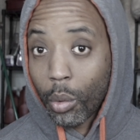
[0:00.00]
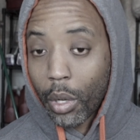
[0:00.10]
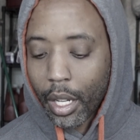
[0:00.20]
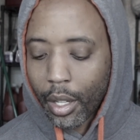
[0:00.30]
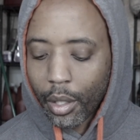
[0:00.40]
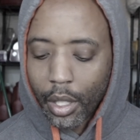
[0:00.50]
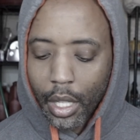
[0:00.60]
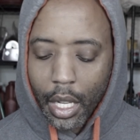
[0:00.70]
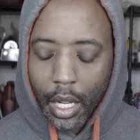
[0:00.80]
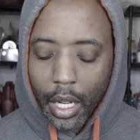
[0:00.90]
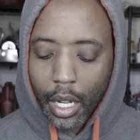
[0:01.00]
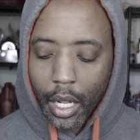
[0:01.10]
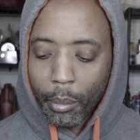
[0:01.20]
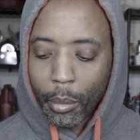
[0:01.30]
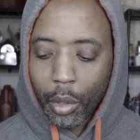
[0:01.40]
a while.
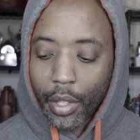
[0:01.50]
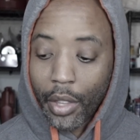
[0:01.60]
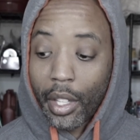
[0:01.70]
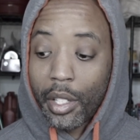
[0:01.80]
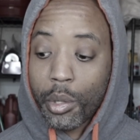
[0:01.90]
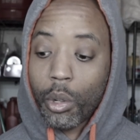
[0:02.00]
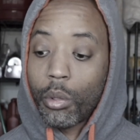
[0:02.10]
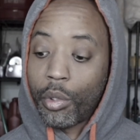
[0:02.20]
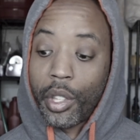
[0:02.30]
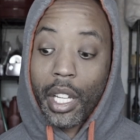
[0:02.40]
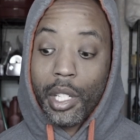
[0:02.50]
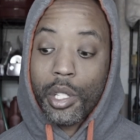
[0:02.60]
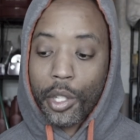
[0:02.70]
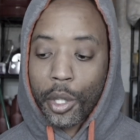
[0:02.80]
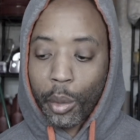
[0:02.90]
And
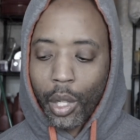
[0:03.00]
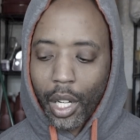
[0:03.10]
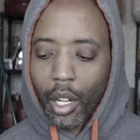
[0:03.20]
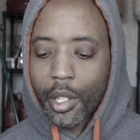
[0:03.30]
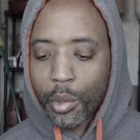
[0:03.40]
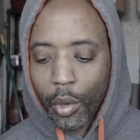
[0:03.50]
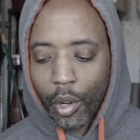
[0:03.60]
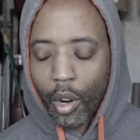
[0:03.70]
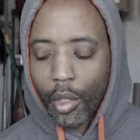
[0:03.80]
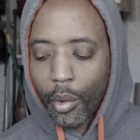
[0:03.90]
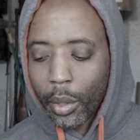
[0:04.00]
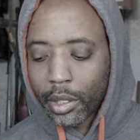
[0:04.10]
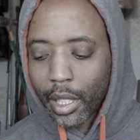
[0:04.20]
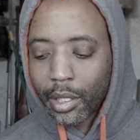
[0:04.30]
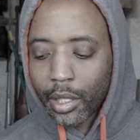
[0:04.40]
these three are the ones
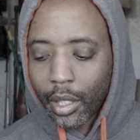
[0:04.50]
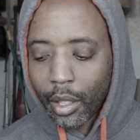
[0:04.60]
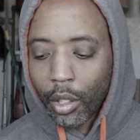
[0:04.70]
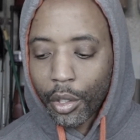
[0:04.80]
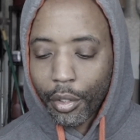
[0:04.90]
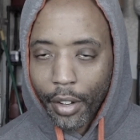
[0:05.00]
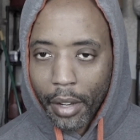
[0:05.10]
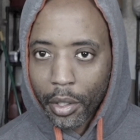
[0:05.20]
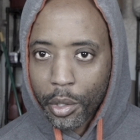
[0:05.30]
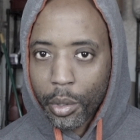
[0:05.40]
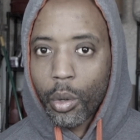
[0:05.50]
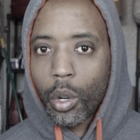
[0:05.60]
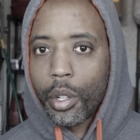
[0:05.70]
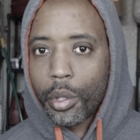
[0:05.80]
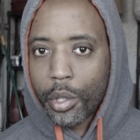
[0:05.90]
I said that are under 500 or
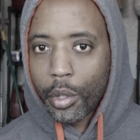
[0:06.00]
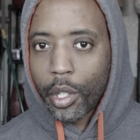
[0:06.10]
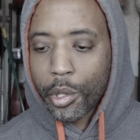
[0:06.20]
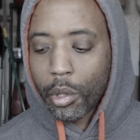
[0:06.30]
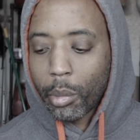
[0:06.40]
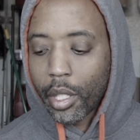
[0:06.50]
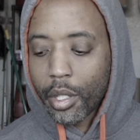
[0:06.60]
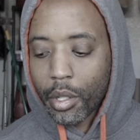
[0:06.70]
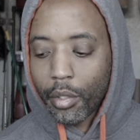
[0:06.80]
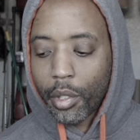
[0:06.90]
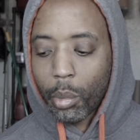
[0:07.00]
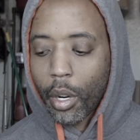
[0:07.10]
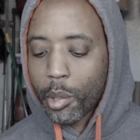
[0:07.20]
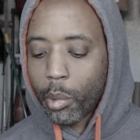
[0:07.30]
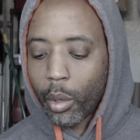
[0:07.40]
under 200 because of their
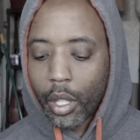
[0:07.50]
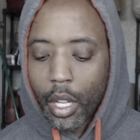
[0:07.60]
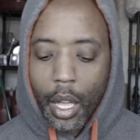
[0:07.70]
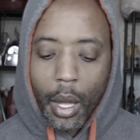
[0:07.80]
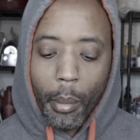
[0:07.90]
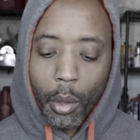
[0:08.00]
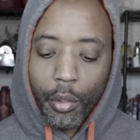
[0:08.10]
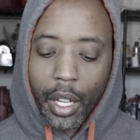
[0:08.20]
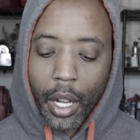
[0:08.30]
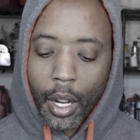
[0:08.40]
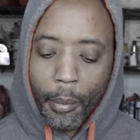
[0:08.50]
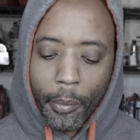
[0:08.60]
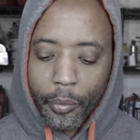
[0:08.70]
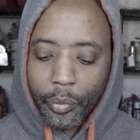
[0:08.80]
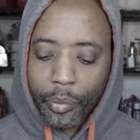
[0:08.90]
price point. Moving up,
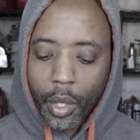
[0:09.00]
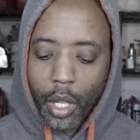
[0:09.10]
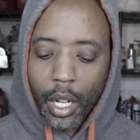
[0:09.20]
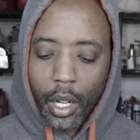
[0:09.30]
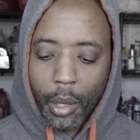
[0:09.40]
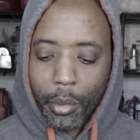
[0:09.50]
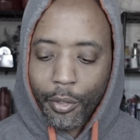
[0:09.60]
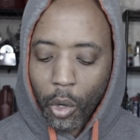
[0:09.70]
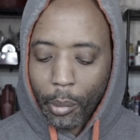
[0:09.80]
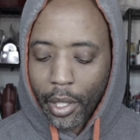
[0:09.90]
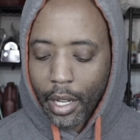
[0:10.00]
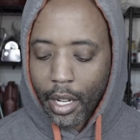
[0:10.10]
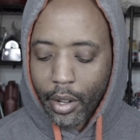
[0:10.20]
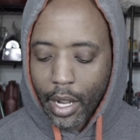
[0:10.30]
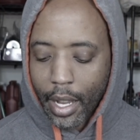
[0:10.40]
before me
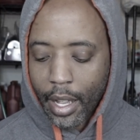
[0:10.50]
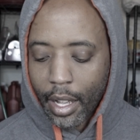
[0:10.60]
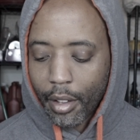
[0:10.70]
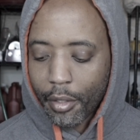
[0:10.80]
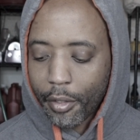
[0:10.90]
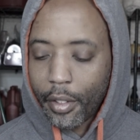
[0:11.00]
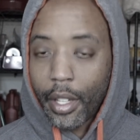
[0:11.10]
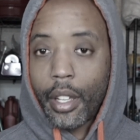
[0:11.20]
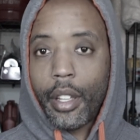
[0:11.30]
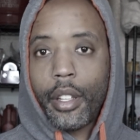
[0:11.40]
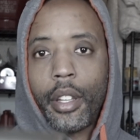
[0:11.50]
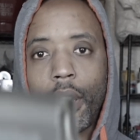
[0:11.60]
now, I have an